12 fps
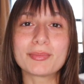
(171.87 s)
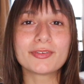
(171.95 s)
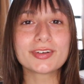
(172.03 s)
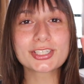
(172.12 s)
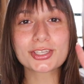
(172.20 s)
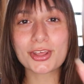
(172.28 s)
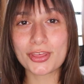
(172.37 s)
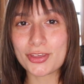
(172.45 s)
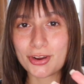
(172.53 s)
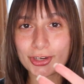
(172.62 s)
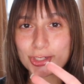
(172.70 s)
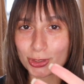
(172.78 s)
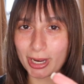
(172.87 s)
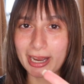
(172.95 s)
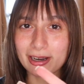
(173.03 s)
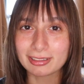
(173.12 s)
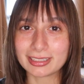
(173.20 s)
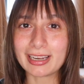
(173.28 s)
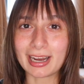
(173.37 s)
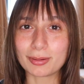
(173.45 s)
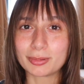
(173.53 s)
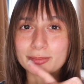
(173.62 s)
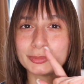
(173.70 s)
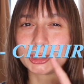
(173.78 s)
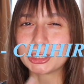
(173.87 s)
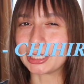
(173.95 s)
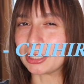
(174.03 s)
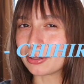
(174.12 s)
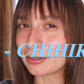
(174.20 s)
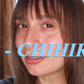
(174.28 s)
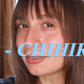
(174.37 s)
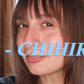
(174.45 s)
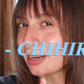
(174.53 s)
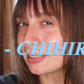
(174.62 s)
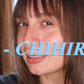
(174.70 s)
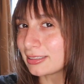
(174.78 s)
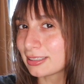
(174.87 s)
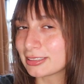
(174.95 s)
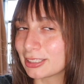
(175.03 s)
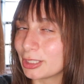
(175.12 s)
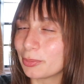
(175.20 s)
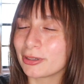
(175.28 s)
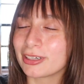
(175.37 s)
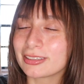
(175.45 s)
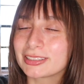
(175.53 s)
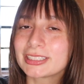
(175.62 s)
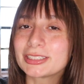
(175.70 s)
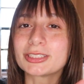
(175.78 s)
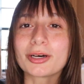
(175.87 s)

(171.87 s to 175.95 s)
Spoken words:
moving to the third track on the album here, CHIHIRO, I think that's how you pronounce it.